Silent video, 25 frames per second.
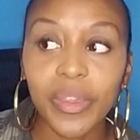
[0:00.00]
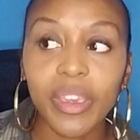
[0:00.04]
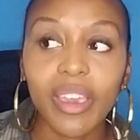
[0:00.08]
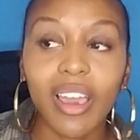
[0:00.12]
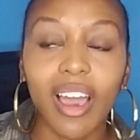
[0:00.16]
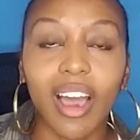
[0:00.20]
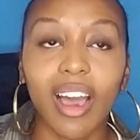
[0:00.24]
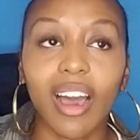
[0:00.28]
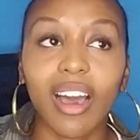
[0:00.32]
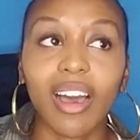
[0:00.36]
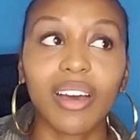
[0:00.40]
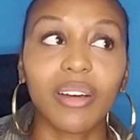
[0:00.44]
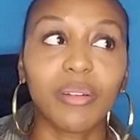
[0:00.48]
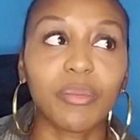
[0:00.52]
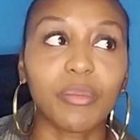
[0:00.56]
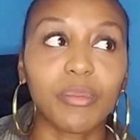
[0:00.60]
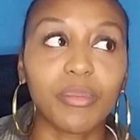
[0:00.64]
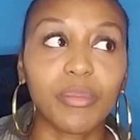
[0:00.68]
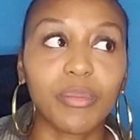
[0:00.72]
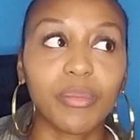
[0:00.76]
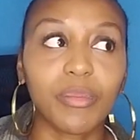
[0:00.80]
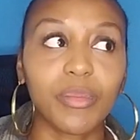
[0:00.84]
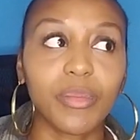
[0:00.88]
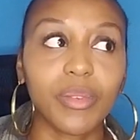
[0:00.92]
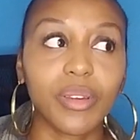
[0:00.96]

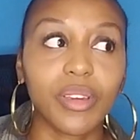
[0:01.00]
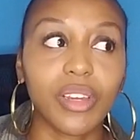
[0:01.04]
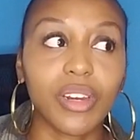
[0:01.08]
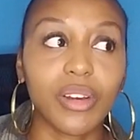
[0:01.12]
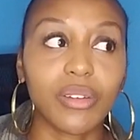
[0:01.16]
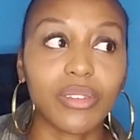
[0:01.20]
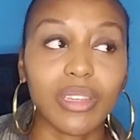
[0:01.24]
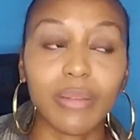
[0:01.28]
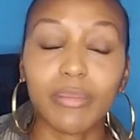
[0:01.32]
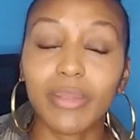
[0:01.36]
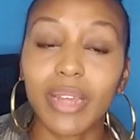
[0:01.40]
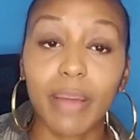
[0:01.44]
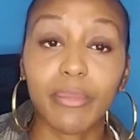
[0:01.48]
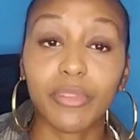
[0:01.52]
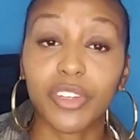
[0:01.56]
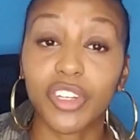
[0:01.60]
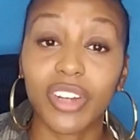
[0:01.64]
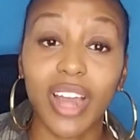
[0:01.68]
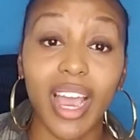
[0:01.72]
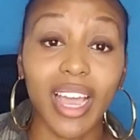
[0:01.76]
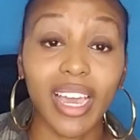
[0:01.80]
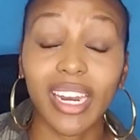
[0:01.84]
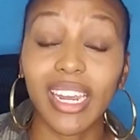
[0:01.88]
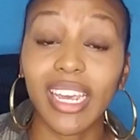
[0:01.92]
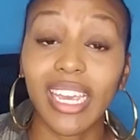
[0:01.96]
Sometimes you're
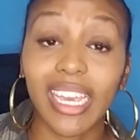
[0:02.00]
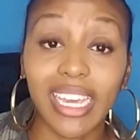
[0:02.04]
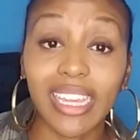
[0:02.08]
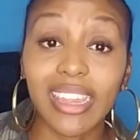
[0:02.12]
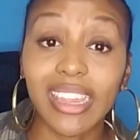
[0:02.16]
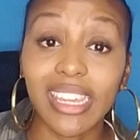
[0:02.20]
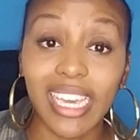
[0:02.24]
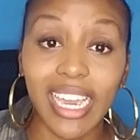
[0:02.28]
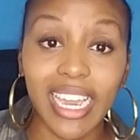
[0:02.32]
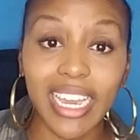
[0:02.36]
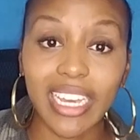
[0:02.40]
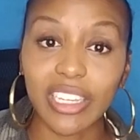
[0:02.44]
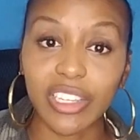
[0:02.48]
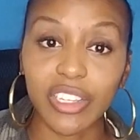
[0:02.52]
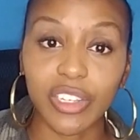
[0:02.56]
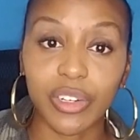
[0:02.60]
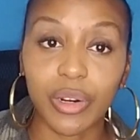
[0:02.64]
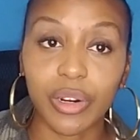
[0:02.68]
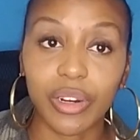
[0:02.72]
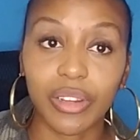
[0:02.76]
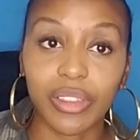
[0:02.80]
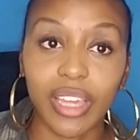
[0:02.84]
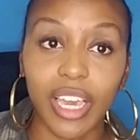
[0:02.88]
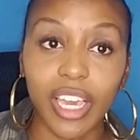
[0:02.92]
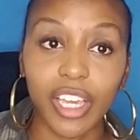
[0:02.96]
not going to get the
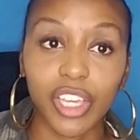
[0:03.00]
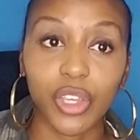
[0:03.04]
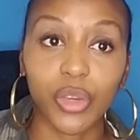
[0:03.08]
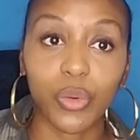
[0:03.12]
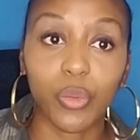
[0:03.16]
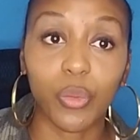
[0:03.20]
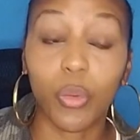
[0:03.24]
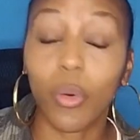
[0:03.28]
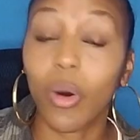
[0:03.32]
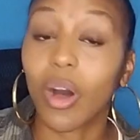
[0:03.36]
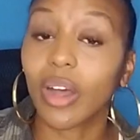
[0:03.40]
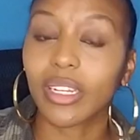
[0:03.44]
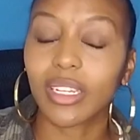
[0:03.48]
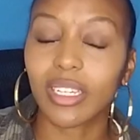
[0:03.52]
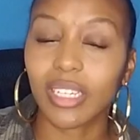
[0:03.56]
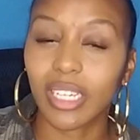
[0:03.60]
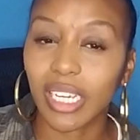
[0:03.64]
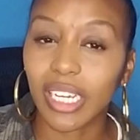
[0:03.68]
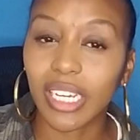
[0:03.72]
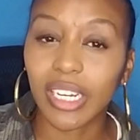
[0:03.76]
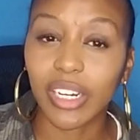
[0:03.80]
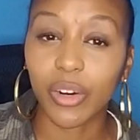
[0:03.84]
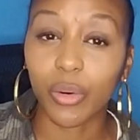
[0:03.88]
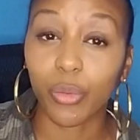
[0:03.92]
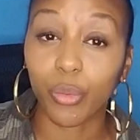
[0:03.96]
answer that you want to
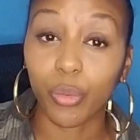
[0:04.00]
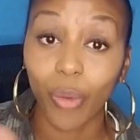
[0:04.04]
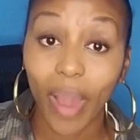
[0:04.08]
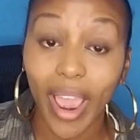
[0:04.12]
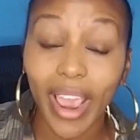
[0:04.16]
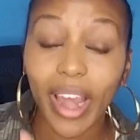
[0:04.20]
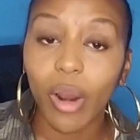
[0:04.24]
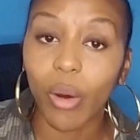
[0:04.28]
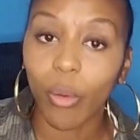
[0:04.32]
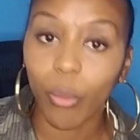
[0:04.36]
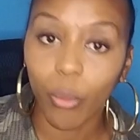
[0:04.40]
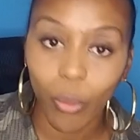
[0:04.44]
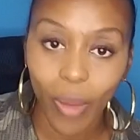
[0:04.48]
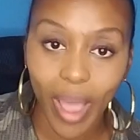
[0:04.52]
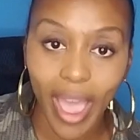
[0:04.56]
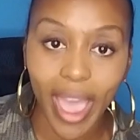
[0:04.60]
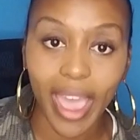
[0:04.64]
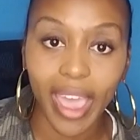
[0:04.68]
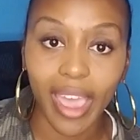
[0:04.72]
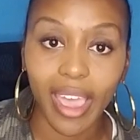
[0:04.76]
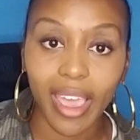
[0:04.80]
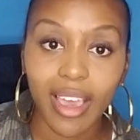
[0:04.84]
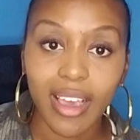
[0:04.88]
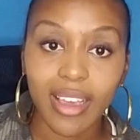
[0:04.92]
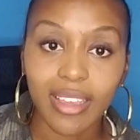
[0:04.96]
hear right
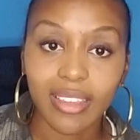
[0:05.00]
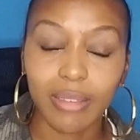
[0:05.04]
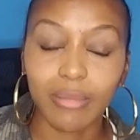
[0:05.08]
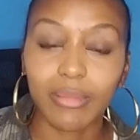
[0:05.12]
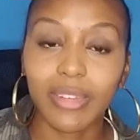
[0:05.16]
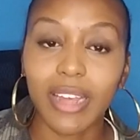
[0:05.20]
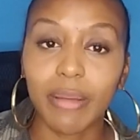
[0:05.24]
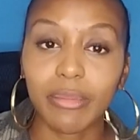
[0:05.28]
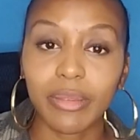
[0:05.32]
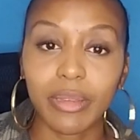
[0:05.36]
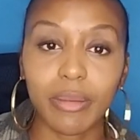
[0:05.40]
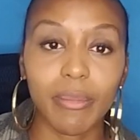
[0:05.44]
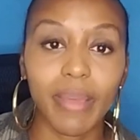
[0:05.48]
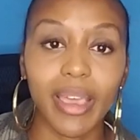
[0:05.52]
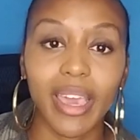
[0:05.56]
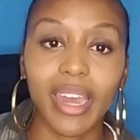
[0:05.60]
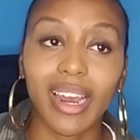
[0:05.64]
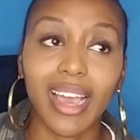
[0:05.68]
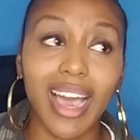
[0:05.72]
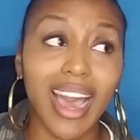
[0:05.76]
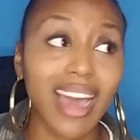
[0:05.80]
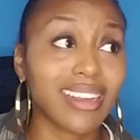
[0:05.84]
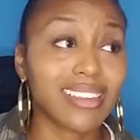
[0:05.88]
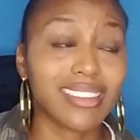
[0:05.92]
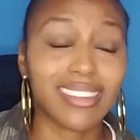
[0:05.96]
away. Sometimes a man of
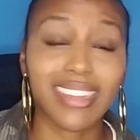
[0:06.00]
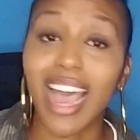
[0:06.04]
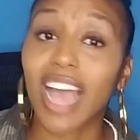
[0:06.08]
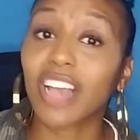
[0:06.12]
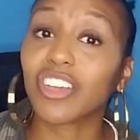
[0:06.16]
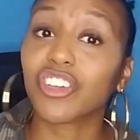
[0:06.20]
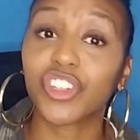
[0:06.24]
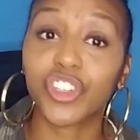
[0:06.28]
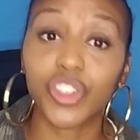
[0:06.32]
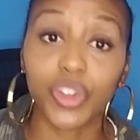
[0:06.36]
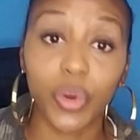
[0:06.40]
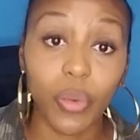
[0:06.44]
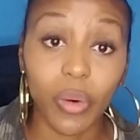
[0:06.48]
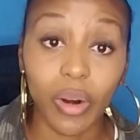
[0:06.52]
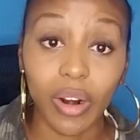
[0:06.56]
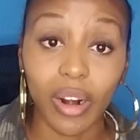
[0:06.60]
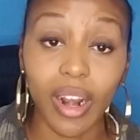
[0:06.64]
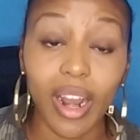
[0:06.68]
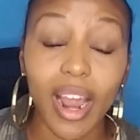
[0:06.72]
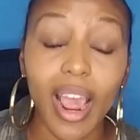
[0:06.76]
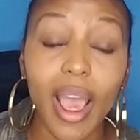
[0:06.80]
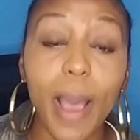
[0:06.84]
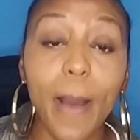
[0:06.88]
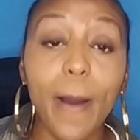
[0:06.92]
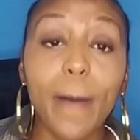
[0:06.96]
God is not sure.
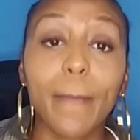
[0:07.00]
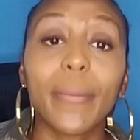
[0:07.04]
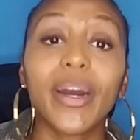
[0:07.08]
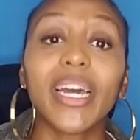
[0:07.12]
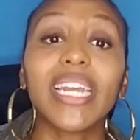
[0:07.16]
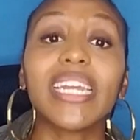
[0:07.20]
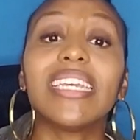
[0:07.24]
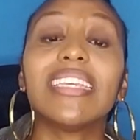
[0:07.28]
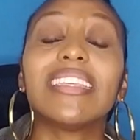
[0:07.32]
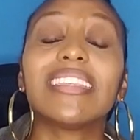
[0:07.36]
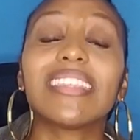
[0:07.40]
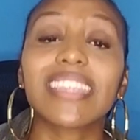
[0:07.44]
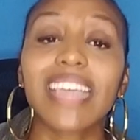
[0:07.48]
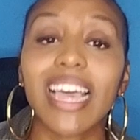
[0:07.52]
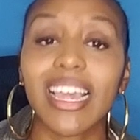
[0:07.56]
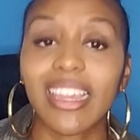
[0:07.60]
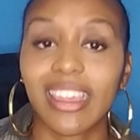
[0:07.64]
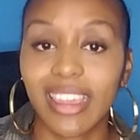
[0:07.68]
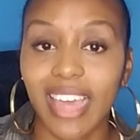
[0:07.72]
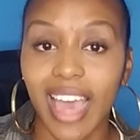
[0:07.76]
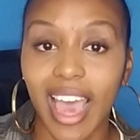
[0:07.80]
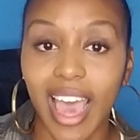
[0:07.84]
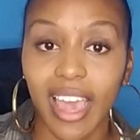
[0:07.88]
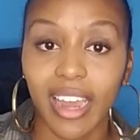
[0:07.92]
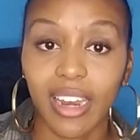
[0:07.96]
But he said
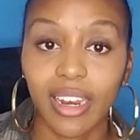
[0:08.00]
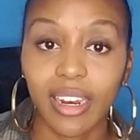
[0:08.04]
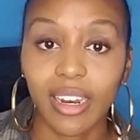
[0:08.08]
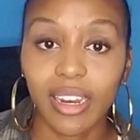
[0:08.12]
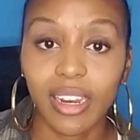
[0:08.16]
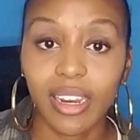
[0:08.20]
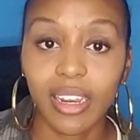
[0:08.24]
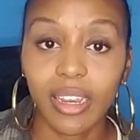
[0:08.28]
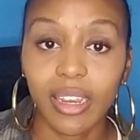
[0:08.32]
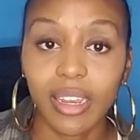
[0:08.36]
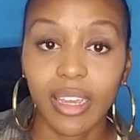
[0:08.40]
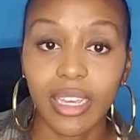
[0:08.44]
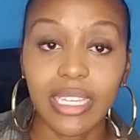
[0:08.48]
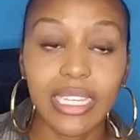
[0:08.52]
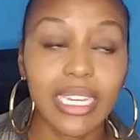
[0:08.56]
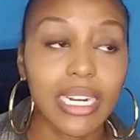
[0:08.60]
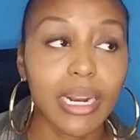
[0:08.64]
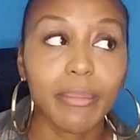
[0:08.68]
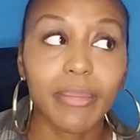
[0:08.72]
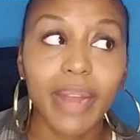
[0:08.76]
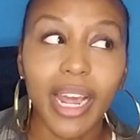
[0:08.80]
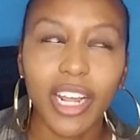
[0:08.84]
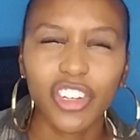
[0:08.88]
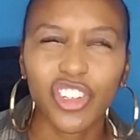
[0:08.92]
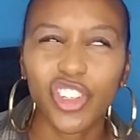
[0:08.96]
that. He said,
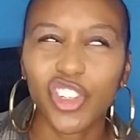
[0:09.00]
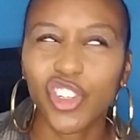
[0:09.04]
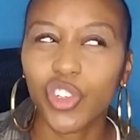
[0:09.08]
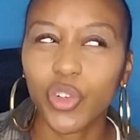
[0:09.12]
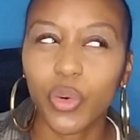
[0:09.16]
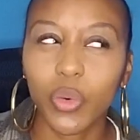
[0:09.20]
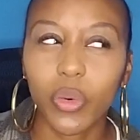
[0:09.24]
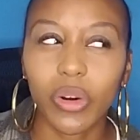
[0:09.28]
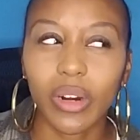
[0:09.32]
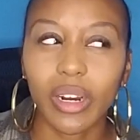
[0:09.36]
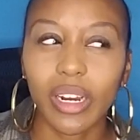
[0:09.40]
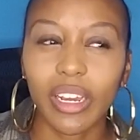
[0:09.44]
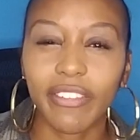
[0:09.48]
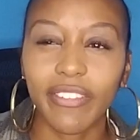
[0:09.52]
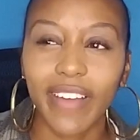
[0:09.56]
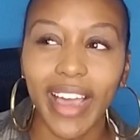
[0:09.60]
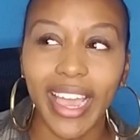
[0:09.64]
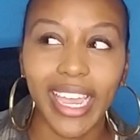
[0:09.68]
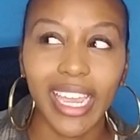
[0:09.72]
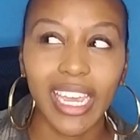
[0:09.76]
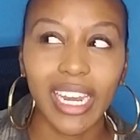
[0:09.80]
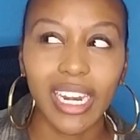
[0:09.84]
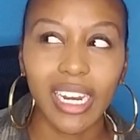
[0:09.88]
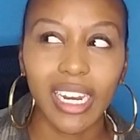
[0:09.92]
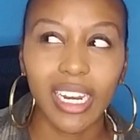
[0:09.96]
I'm not sure if I
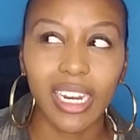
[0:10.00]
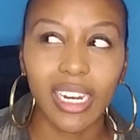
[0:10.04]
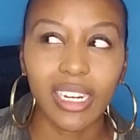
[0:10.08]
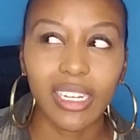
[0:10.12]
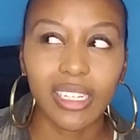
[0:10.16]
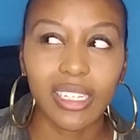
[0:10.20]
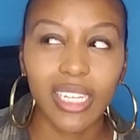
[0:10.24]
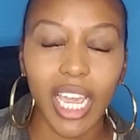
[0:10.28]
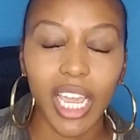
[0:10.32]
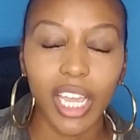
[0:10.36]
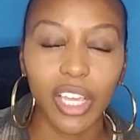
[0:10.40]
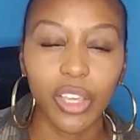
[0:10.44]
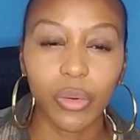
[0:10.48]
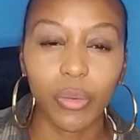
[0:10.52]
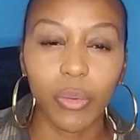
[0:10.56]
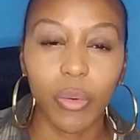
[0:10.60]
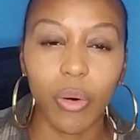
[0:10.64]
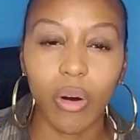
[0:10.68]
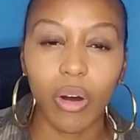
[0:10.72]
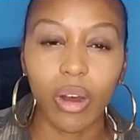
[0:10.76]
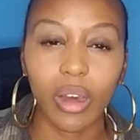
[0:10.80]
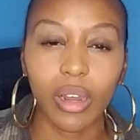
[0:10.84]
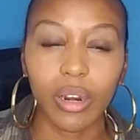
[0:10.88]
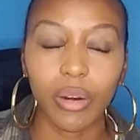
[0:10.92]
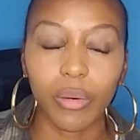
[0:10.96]
can take you
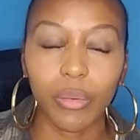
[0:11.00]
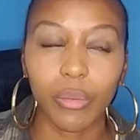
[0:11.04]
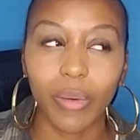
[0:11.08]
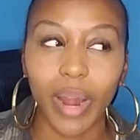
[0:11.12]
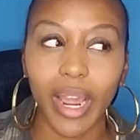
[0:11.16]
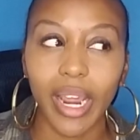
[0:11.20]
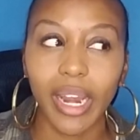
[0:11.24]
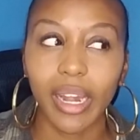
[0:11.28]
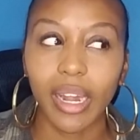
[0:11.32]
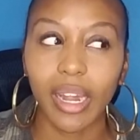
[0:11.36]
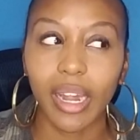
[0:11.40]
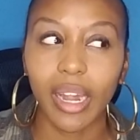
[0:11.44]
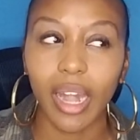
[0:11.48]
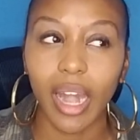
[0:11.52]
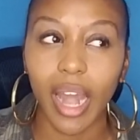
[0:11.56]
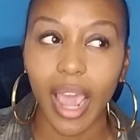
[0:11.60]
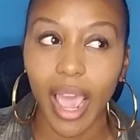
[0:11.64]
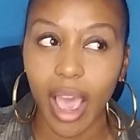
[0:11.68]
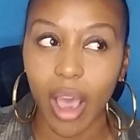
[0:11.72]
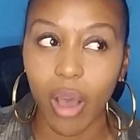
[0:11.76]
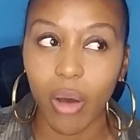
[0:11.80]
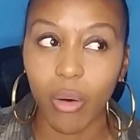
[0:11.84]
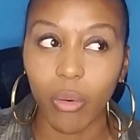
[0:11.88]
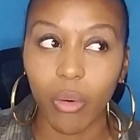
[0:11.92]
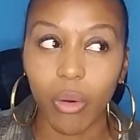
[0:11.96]
on right
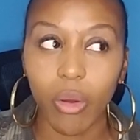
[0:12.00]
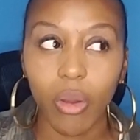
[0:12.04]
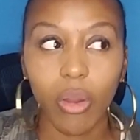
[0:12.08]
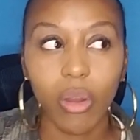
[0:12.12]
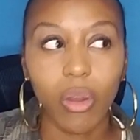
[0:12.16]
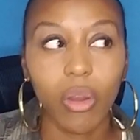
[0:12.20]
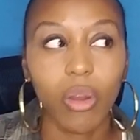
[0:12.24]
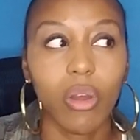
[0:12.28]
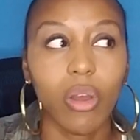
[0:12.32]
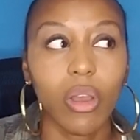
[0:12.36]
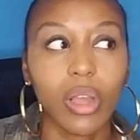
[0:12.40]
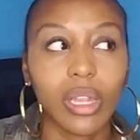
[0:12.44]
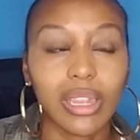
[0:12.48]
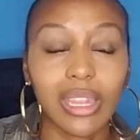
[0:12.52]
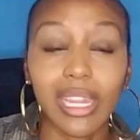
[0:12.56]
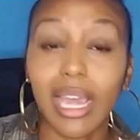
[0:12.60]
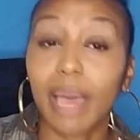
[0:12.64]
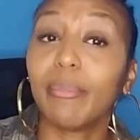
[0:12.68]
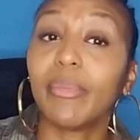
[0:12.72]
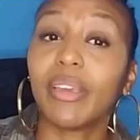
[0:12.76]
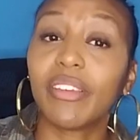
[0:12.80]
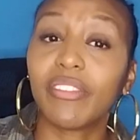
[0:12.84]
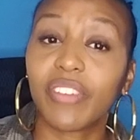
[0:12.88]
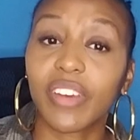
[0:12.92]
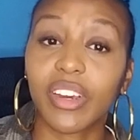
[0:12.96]
now. Let
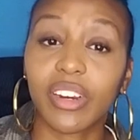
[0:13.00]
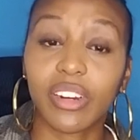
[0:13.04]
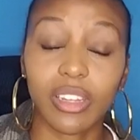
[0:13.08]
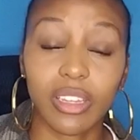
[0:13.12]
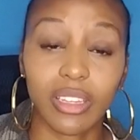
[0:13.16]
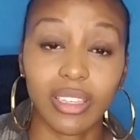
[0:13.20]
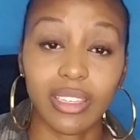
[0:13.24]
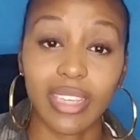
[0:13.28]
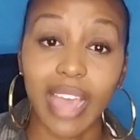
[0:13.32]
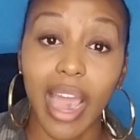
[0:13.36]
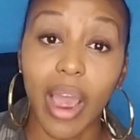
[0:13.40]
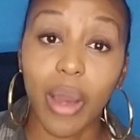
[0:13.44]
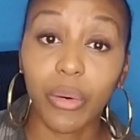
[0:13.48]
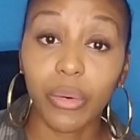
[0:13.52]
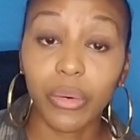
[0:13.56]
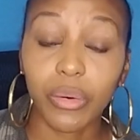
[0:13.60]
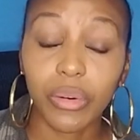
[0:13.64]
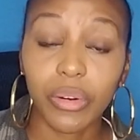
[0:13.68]
me figure this out.